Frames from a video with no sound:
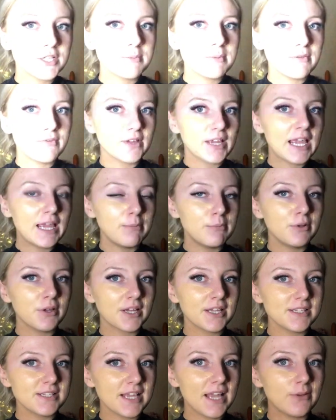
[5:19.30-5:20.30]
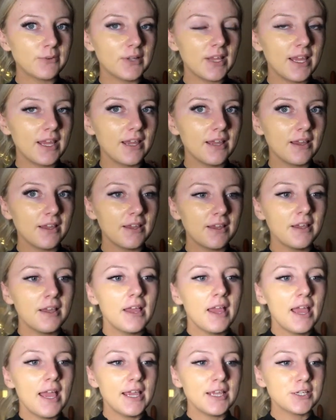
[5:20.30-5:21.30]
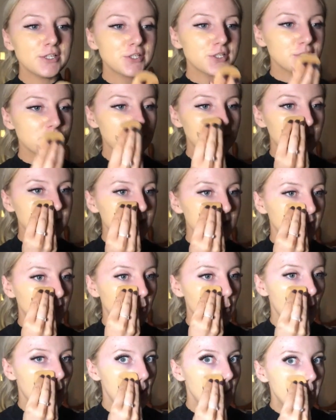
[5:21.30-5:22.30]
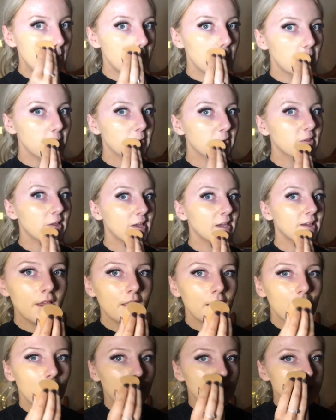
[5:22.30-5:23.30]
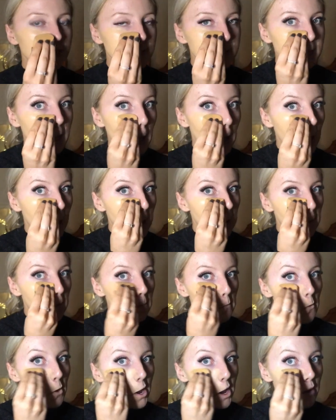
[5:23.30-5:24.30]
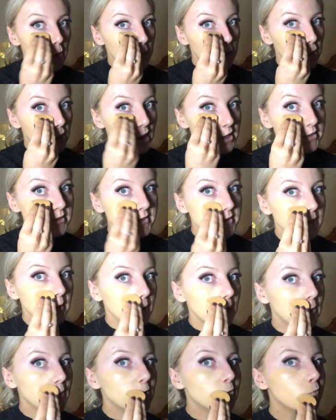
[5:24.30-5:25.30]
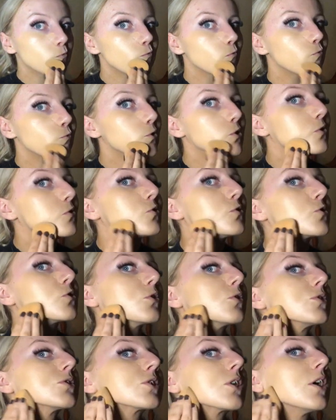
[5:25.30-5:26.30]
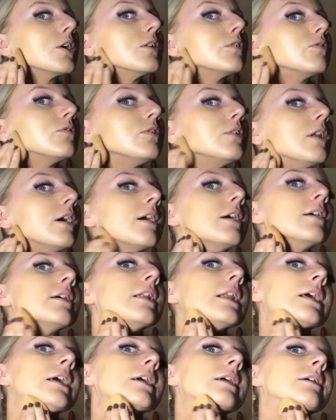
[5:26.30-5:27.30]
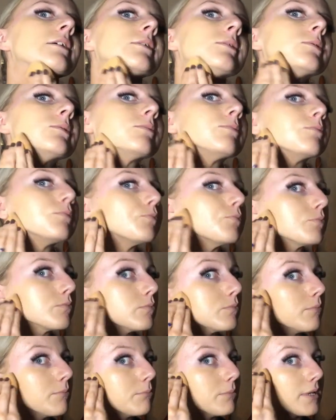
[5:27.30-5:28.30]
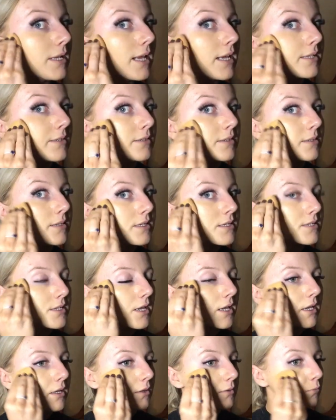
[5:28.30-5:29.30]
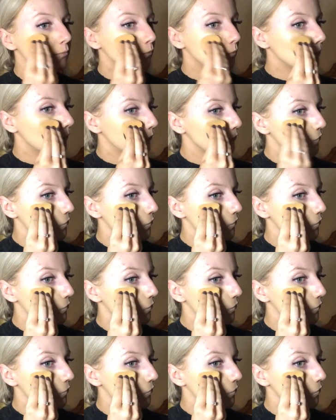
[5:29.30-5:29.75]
me if I keep looking down here, it's just because I've got a mirror there. So what I will then do is just kind of lightly blend this in.